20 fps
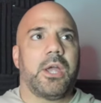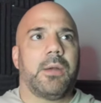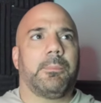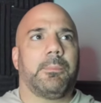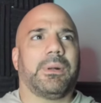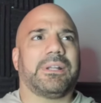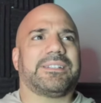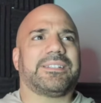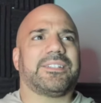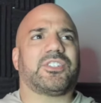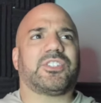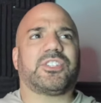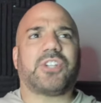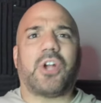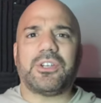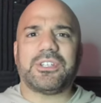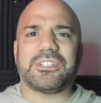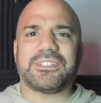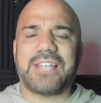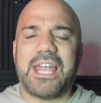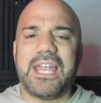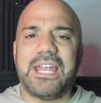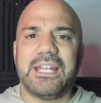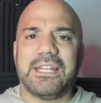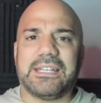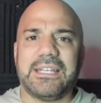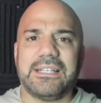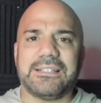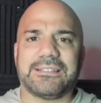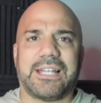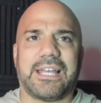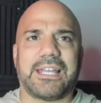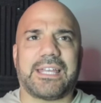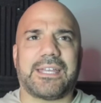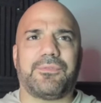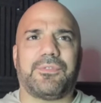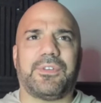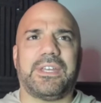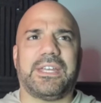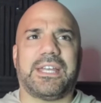But to start saying things like
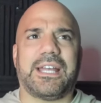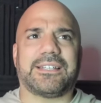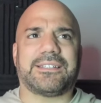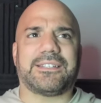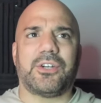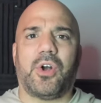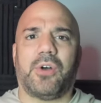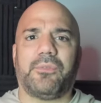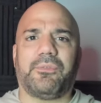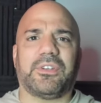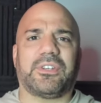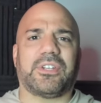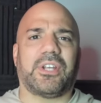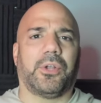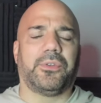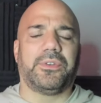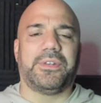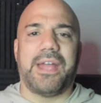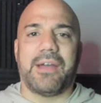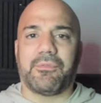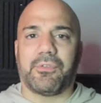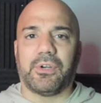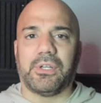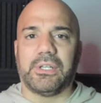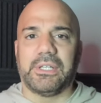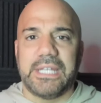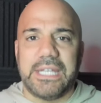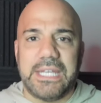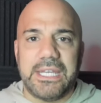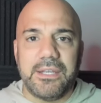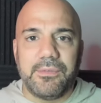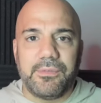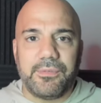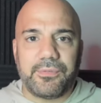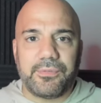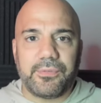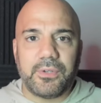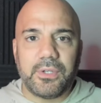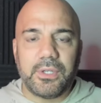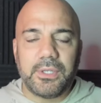if he gets in office, he'll never
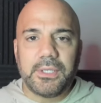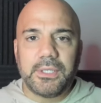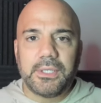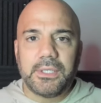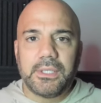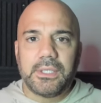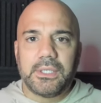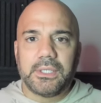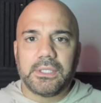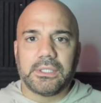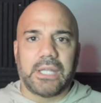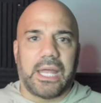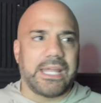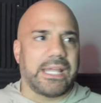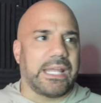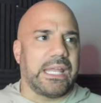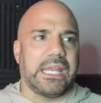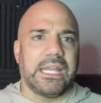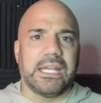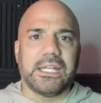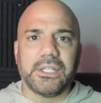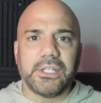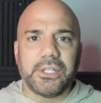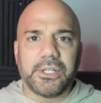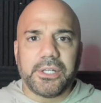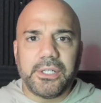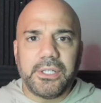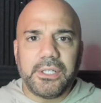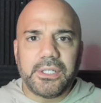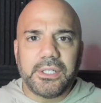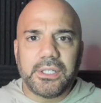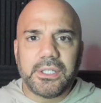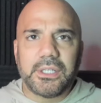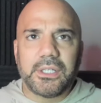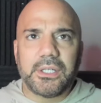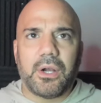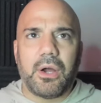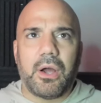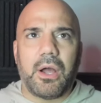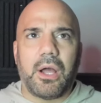leave, like Hitler,
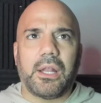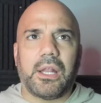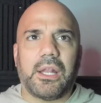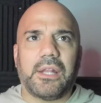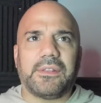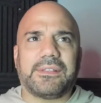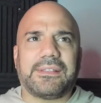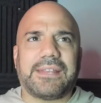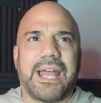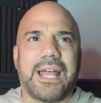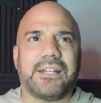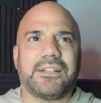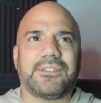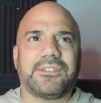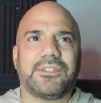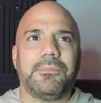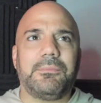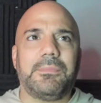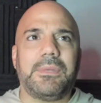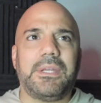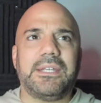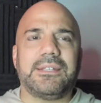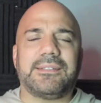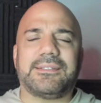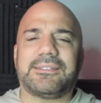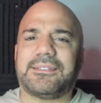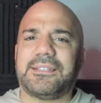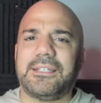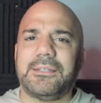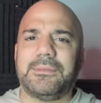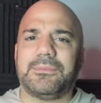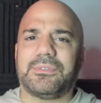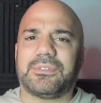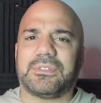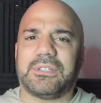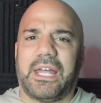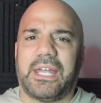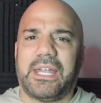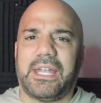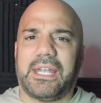that to me seems
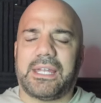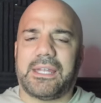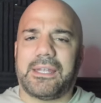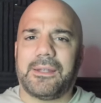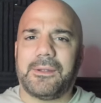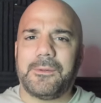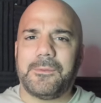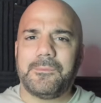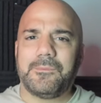like